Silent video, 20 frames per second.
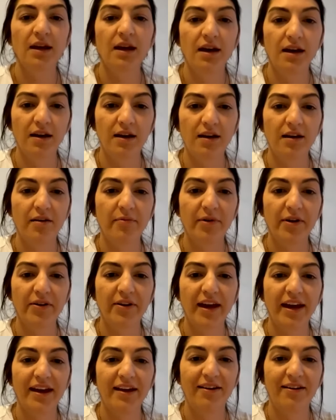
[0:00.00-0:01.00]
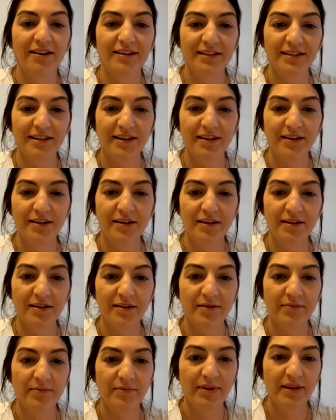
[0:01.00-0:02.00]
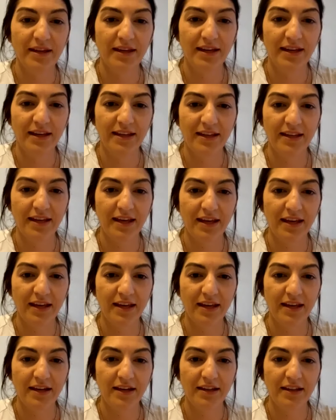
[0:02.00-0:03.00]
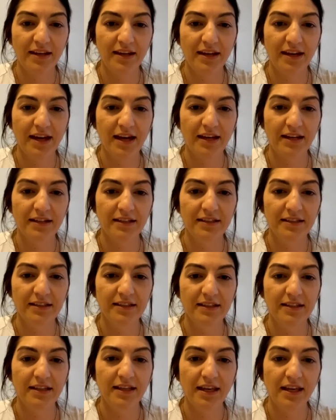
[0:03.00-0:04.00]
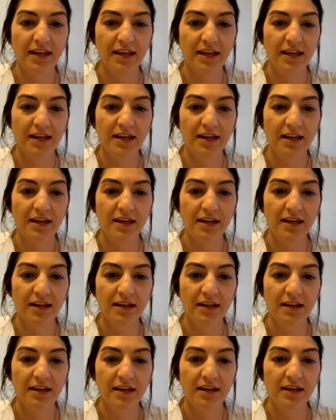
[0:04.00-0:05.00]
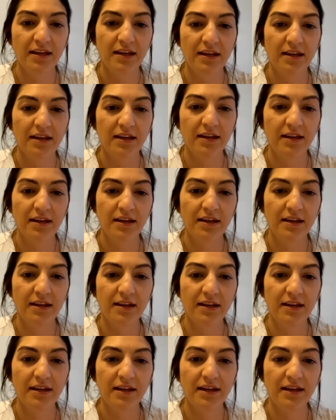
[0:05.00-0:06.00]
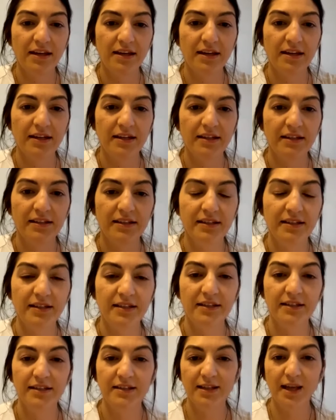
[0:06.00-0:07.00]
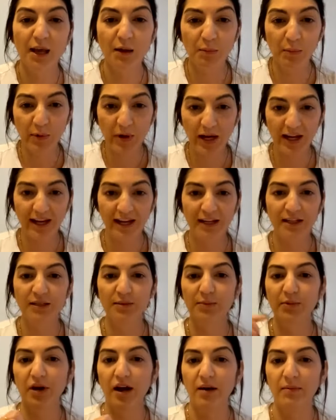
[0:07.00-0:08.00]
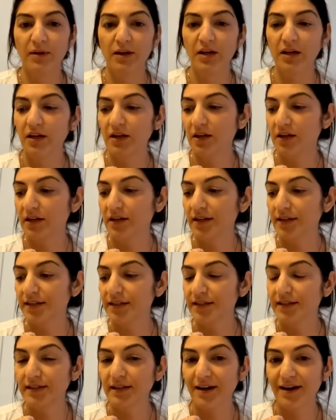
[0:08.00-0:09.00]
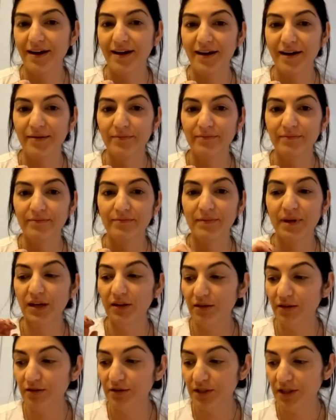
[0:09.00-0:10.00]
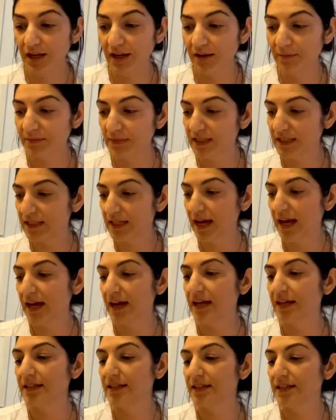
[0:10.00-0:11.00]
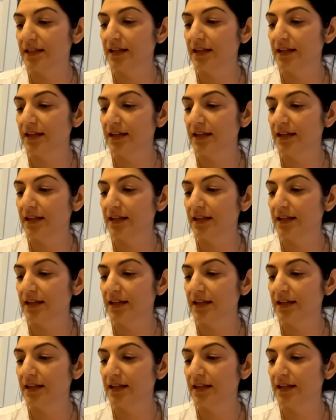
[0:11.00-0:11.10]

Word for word: Um, okay, awesome. And then the next thing is same brand primary goods um, pillow sham set